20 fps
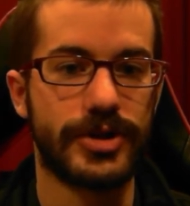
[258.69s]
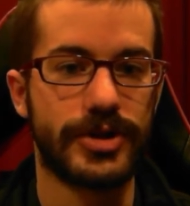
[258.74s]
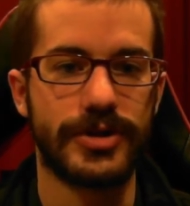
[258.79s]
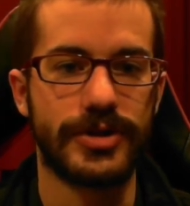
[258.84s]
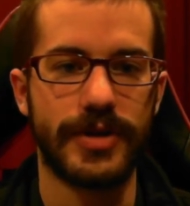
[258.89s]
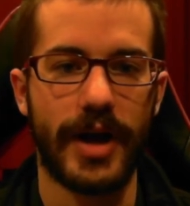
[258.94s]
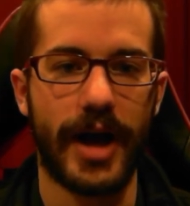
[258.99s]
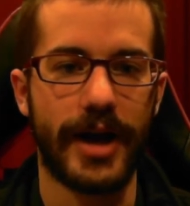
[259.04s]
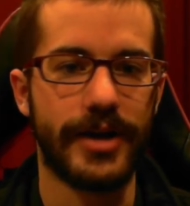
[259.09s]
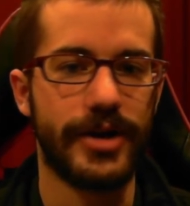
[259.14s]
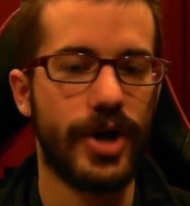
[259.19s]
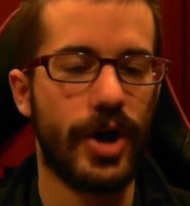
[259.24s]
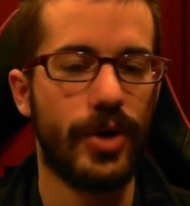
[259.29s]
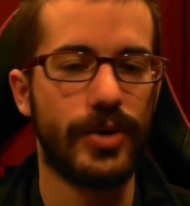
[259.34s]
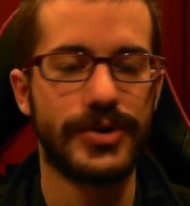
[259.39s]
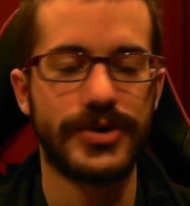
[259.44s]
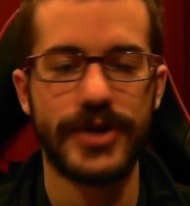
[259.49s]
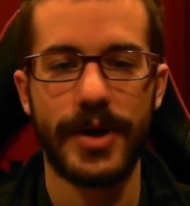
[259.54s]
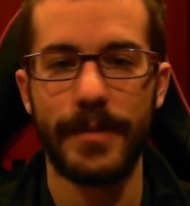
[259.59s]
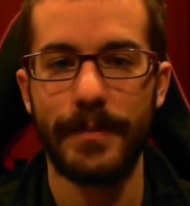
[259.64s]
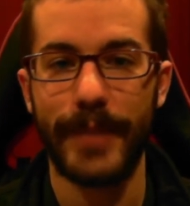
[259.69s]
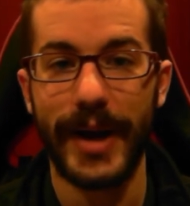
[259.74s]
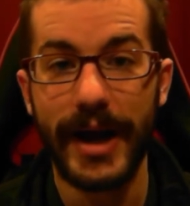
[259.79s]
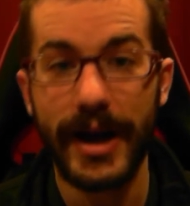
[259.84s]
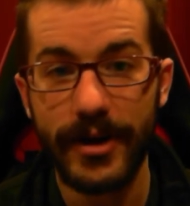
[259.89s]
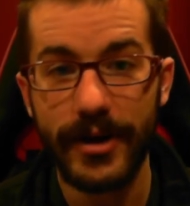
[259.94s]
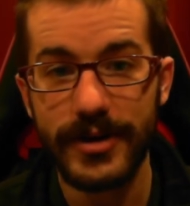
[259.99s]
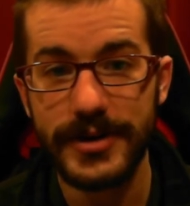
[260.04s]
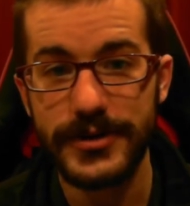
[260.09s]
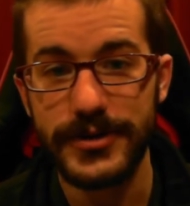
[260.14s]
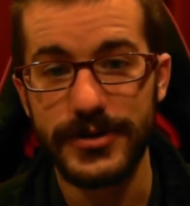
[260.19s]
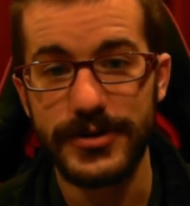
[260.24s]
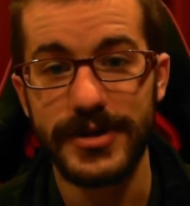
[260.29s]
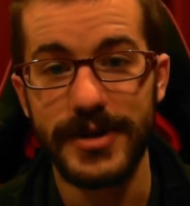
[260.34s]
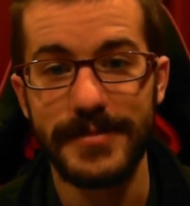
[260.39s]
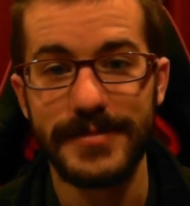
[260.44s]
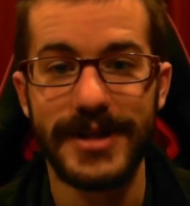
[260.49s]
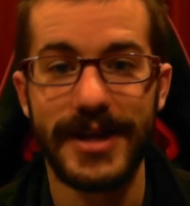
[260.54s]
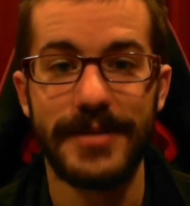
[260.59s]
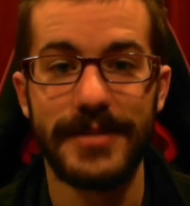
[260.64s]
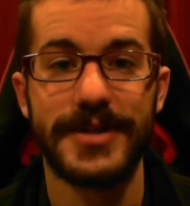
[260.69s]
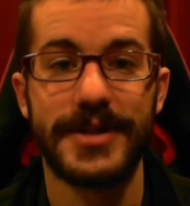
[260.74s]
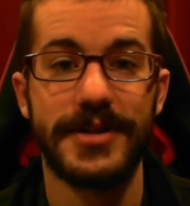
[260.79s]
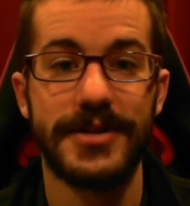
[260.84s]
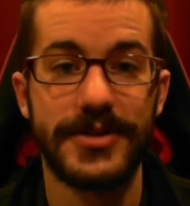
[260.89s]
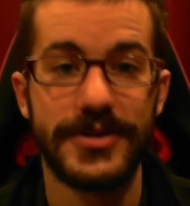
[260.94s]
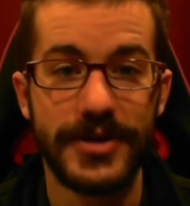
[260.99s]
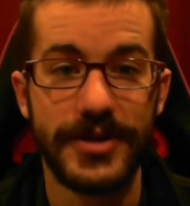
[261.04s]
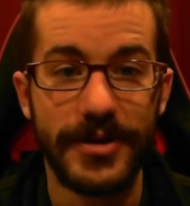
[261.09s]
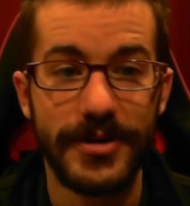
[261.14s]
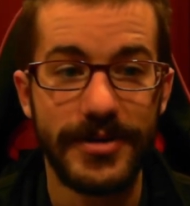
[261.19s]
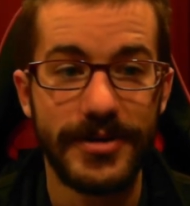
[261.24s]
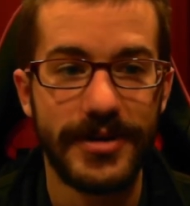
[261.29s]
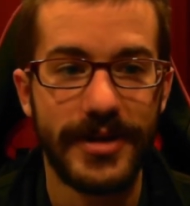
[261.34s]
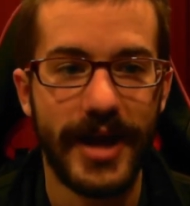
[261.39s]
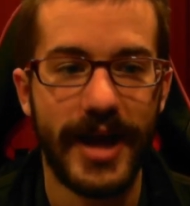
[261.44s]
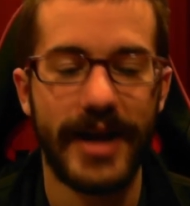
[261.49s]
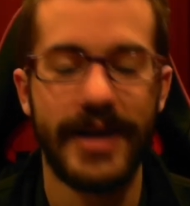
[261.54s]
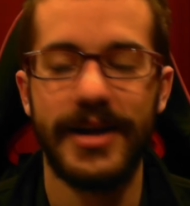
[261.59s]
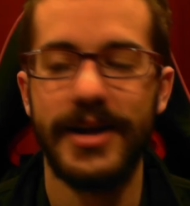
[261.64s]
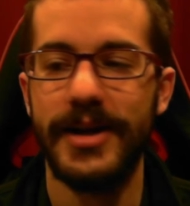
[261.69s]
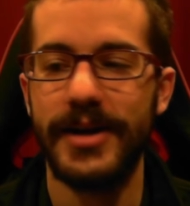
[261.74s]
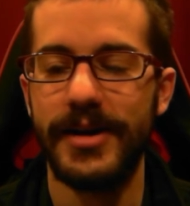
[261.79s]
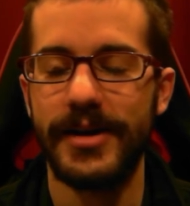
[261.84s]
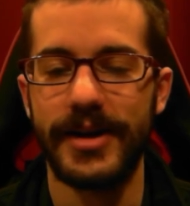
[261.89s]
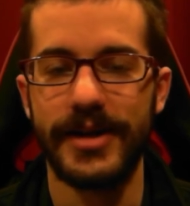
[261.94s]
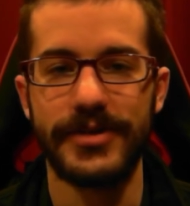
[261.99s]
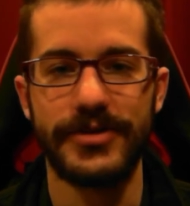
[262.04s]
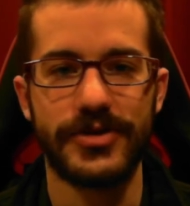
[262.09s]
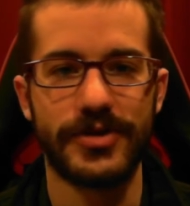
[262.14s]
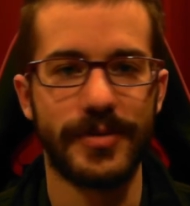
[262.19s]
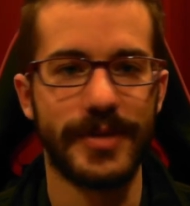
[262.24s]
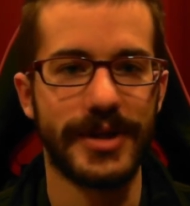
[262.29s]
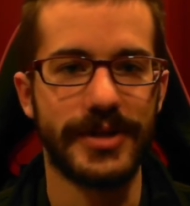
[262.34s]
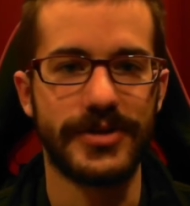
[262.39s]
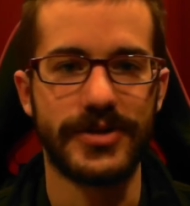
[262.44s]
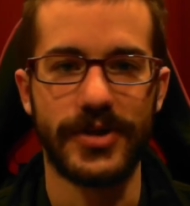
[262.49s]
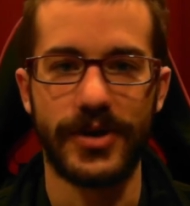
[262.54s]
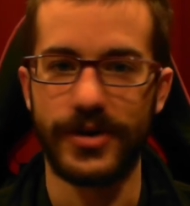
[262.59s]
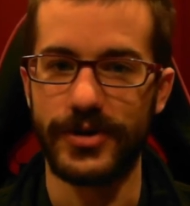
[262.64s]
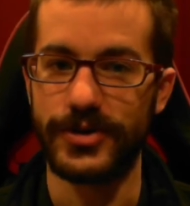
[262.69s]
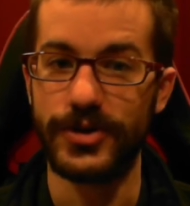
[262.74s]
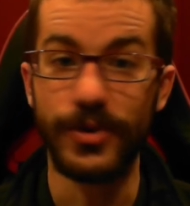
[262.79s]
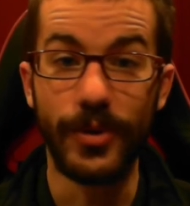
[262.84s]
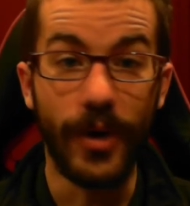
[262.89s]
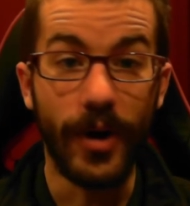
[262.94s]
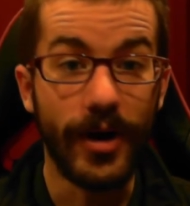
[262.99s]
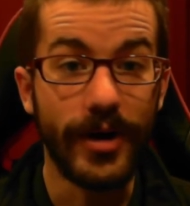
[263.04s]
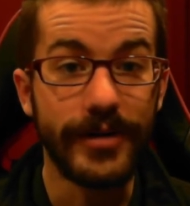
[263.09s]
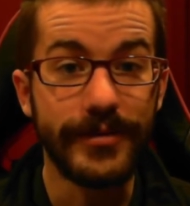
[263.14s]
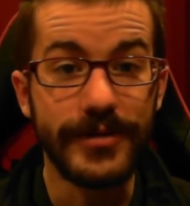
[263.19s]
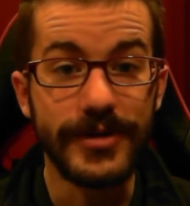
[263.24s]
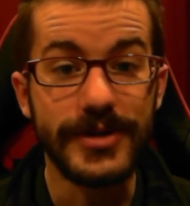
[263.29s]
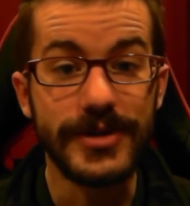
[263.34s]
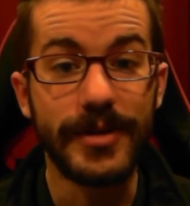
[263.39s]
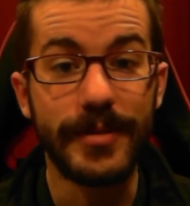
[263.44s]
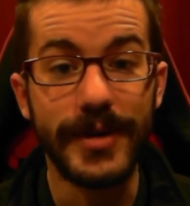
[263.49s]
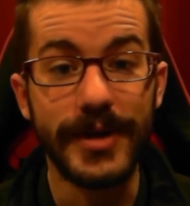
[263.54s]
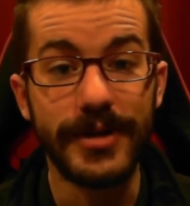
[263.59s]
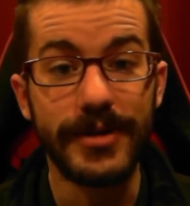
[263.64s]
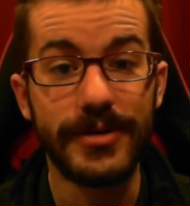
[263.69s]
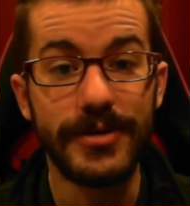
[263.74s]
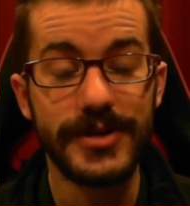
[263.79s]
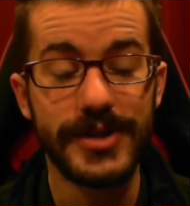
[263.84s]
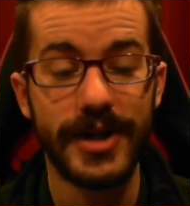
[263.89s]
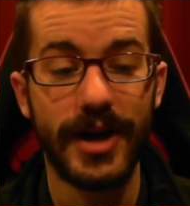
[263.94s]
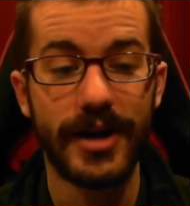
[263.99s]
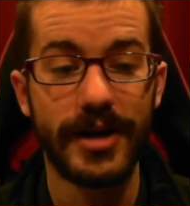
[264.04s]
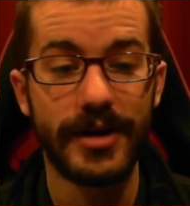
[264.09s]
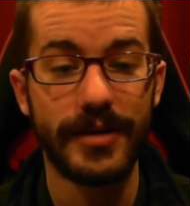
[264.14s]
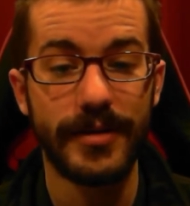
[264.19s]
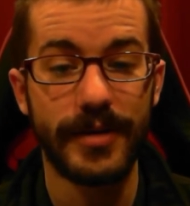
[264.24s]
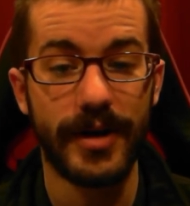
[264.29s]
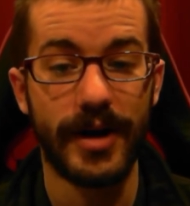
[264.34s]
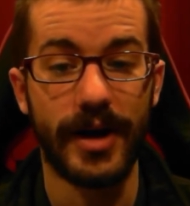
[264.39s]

I know some parents are sometimes concerned that instruments are too hard for somebody who's young.